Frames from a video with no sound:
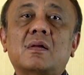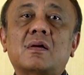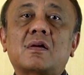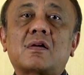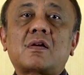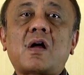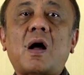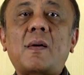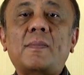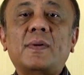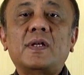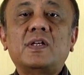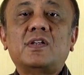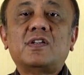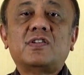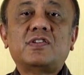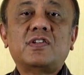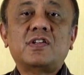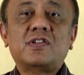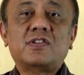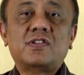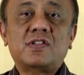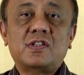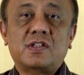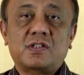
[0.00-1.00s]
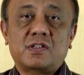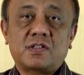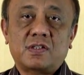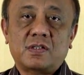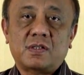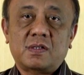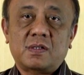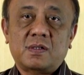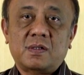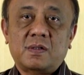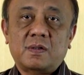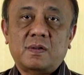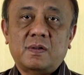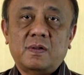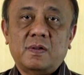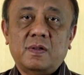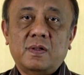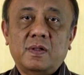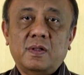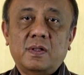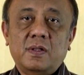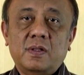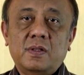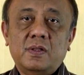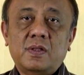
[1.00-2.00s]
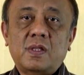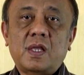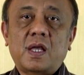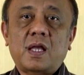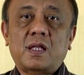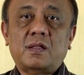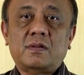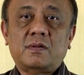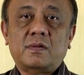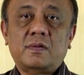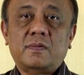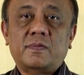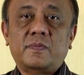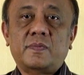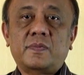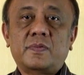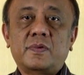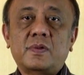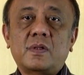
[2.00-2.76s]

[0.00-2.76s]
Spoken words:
common diseases that